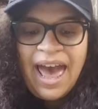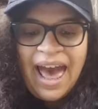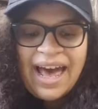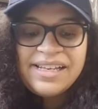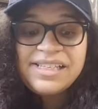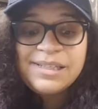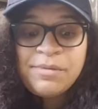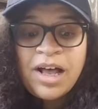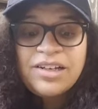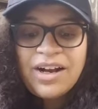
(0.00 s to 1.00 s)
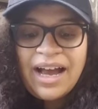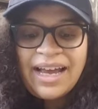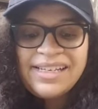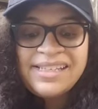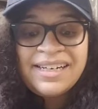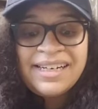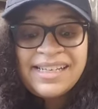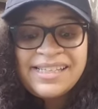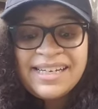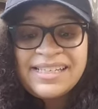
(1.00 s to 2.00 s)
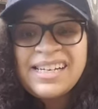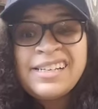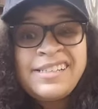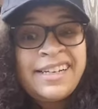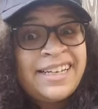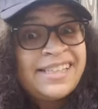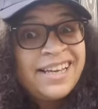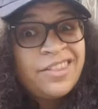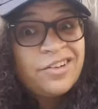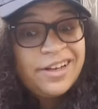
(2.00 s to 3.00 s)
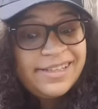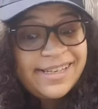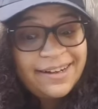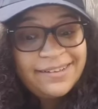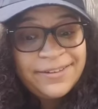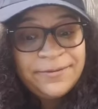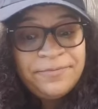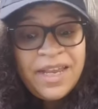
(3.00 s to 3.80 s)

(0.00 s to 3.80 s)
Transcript: has smaller eyes than an insect does that eats other insects.